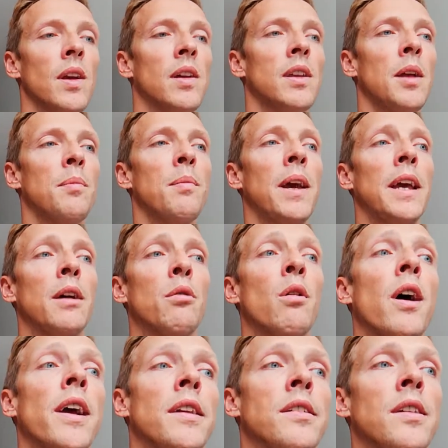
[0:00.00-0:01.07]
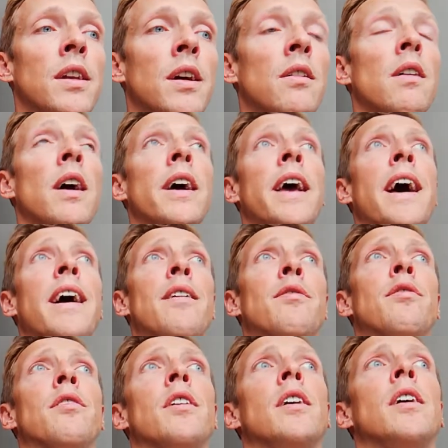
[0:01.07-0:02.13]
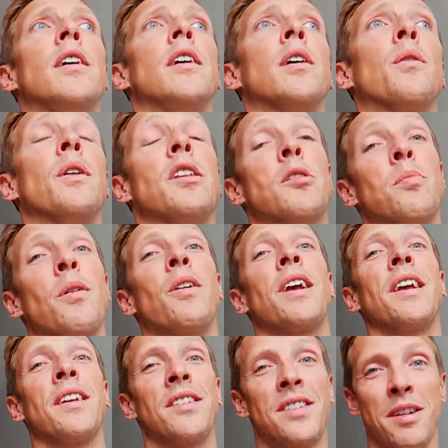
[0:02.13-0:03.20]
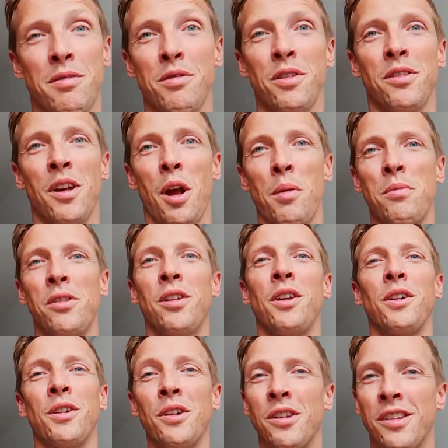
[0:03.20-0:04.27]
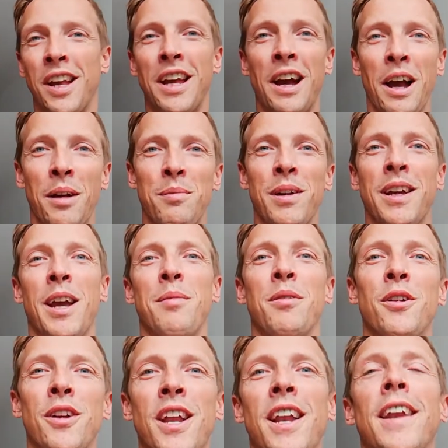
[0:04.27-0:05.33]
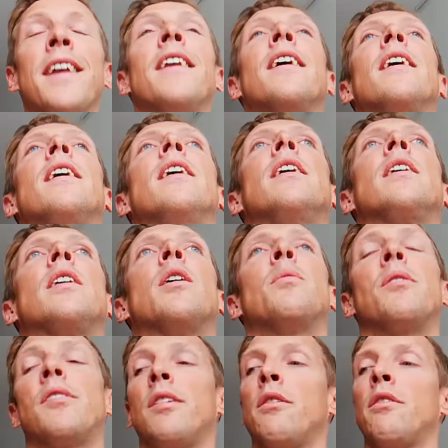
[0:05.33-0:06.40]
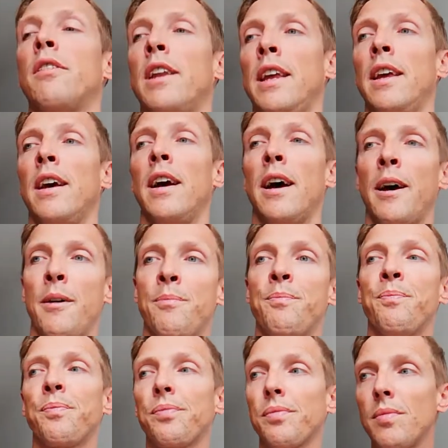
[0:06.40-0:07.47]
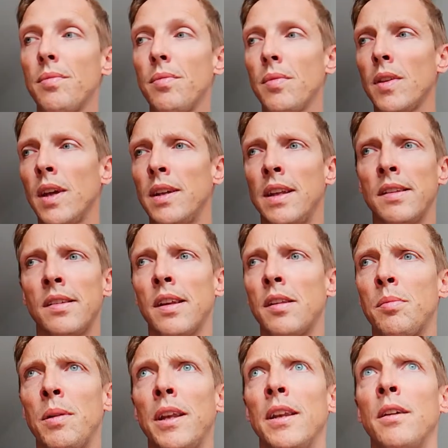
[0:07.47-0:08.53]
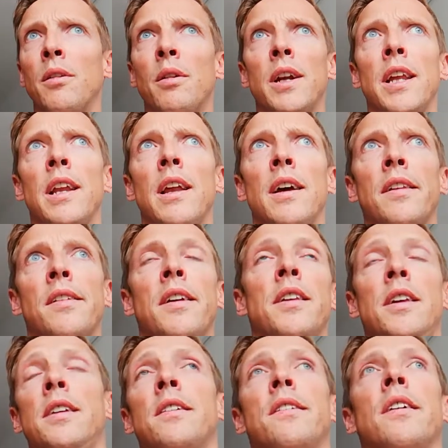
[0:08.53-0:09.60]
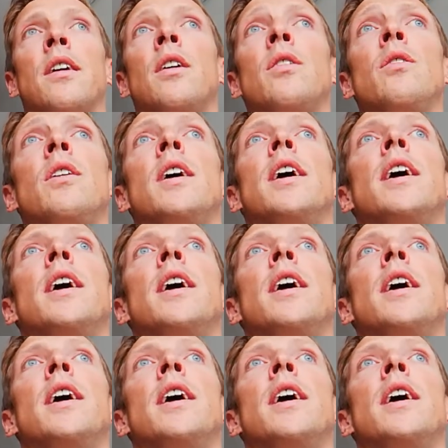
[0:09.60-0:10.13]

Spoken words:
that may arise? I have quit smoking several times. So you could say I became good at it. No, but seriously, this has been already like 10 years ago,